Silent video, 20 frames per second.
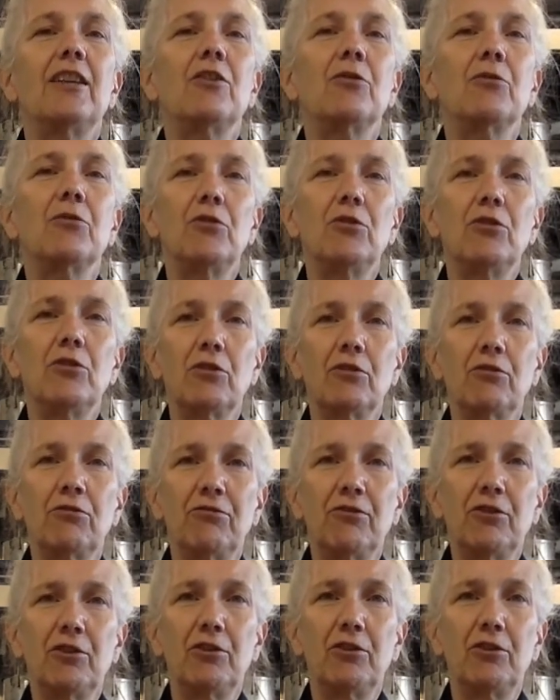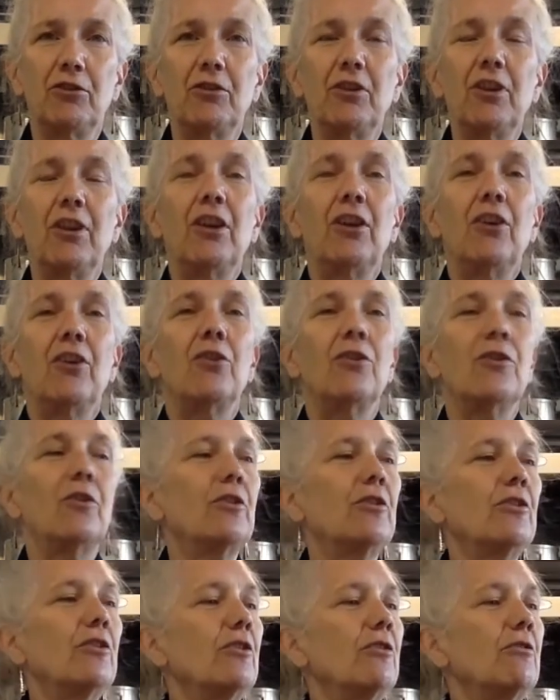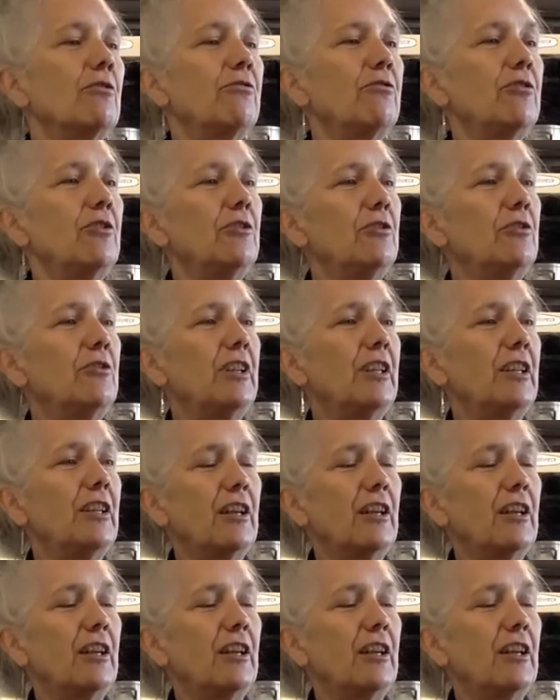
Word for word: through your food or your food